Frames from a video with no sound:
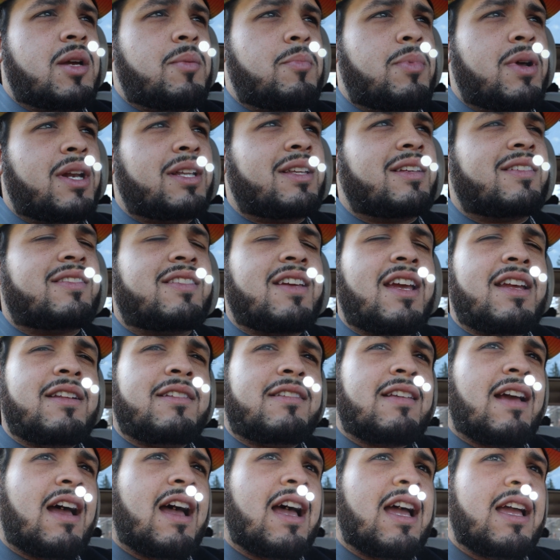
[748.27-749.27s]
But at the same
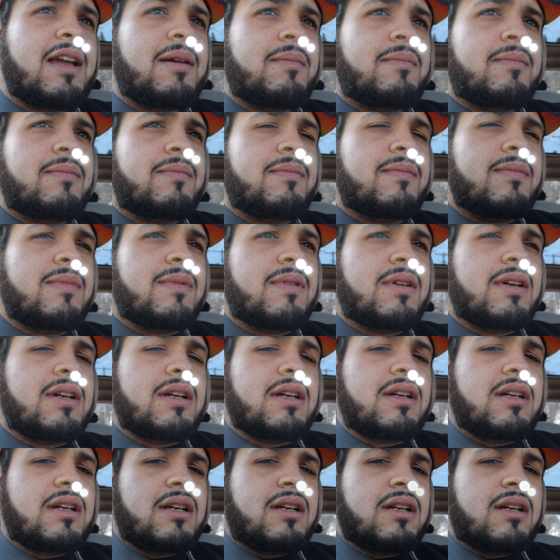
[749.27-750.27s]
time,
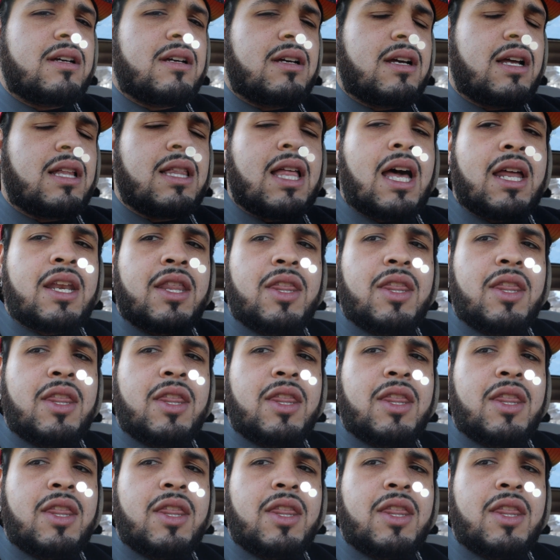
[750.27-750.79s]
a lot